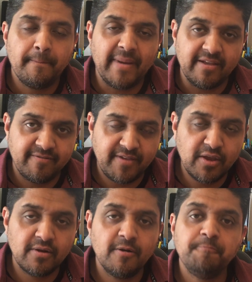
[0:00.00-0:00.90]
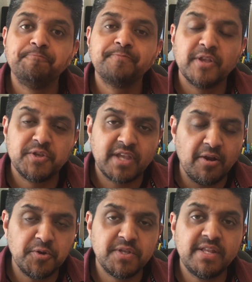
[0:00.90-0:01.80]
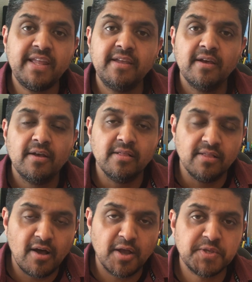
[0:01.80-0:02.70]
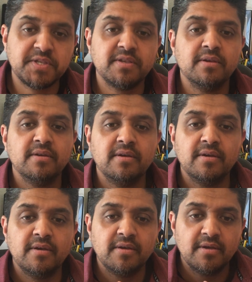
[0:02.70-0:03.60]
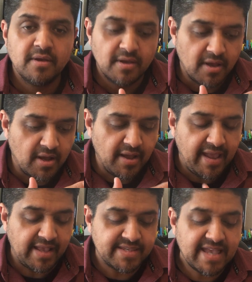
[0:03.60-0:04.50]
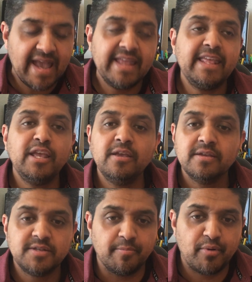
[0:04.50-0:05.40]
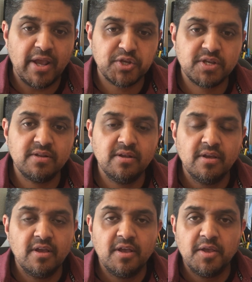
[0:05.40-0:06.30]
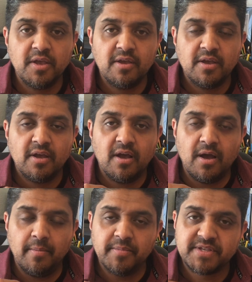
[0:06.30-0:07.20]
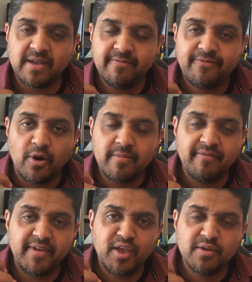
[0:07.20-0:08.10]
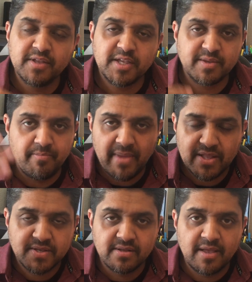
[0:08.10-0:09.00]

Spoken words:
by fear, scarcity, loss, anxiety, depression, some form of illness, mental,